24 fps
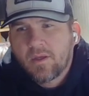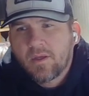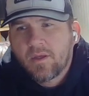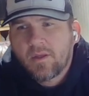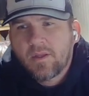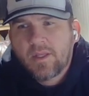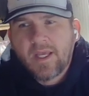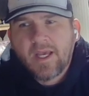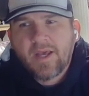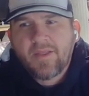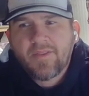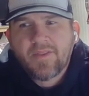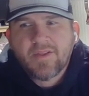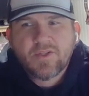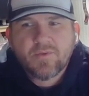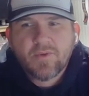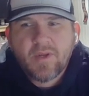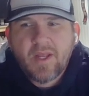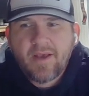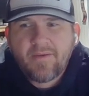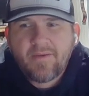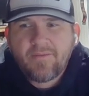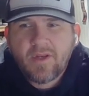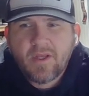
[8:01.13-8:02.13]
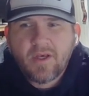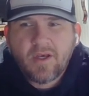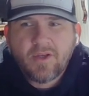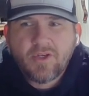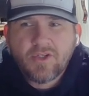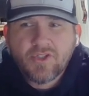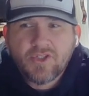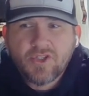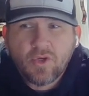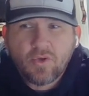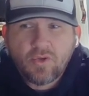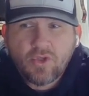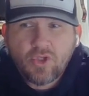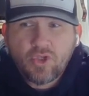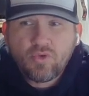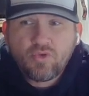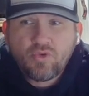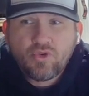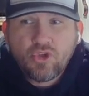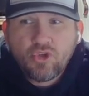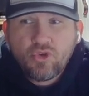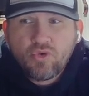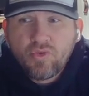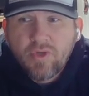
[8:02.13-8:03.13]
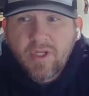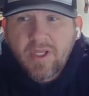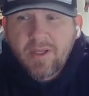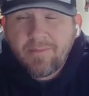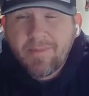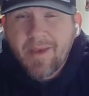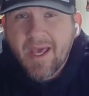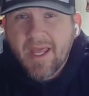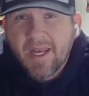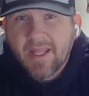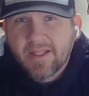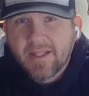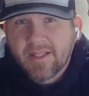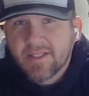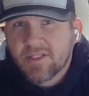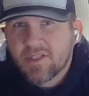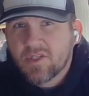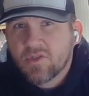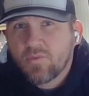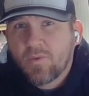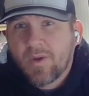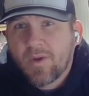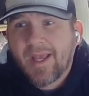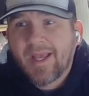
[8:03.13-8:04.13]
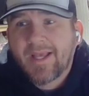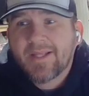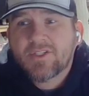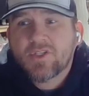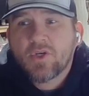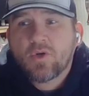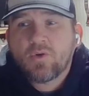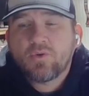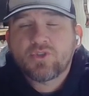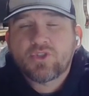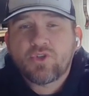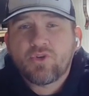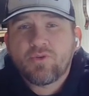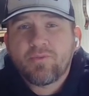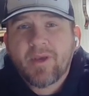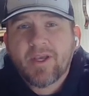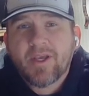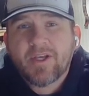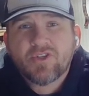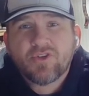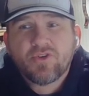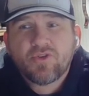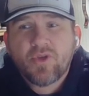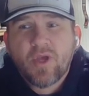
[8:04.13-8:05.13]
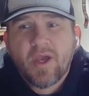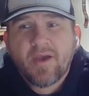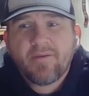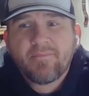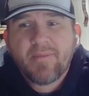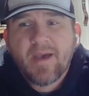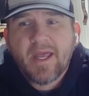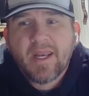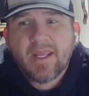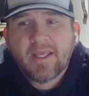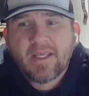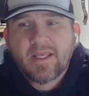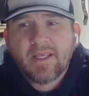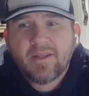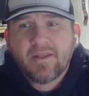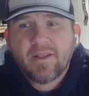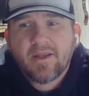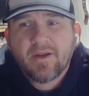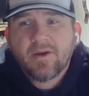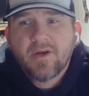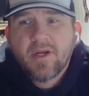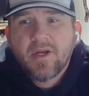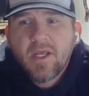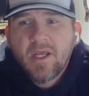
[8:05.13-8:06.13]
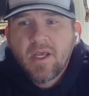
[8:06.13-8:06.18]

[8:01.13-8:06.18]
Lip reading: Yeah, and this one I have none. So you do need MATIC. This is why I told you to make sure you have MATIC in there.